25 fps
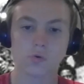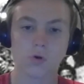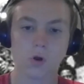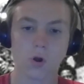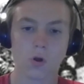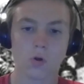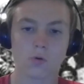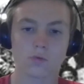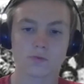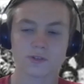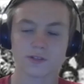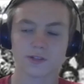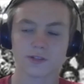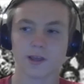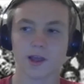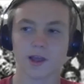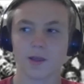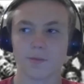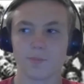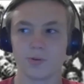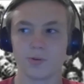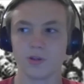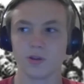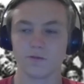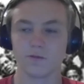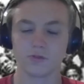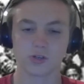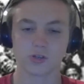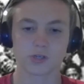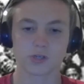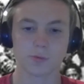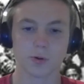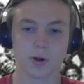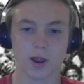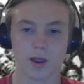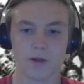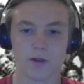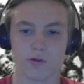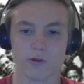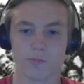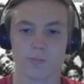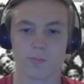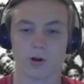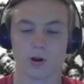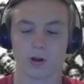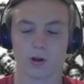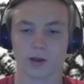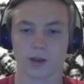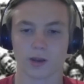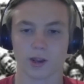owns the IP of just about every
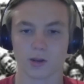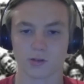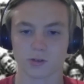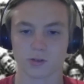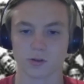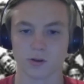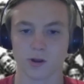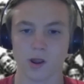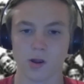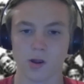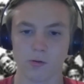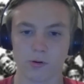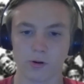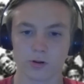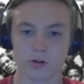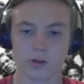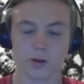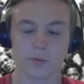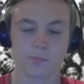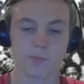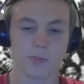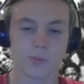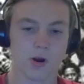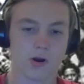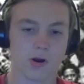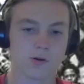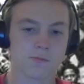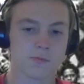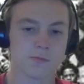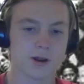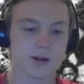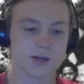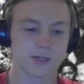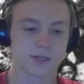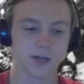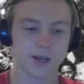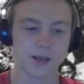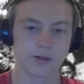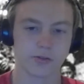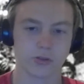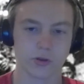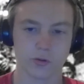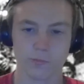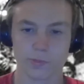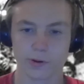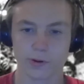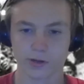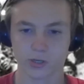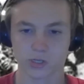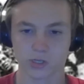podcast on the network. Like, Pardon My Take, their
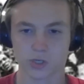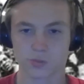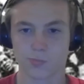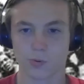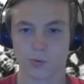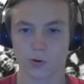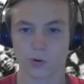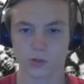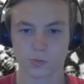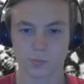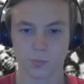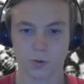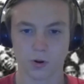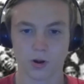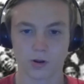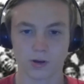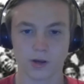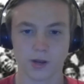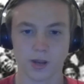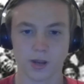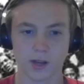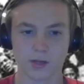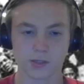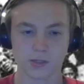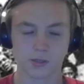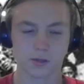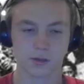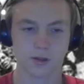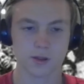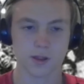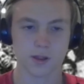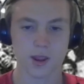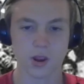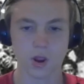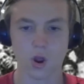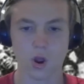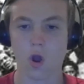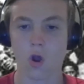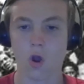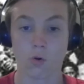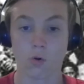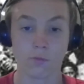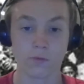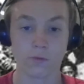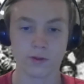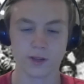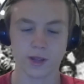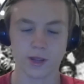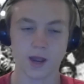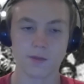biggest sports podcast, they
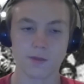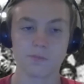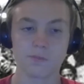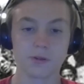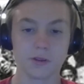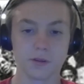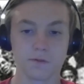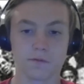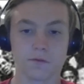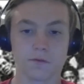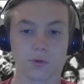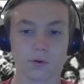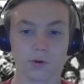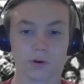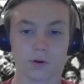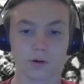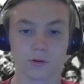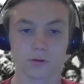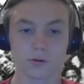own the IP for it.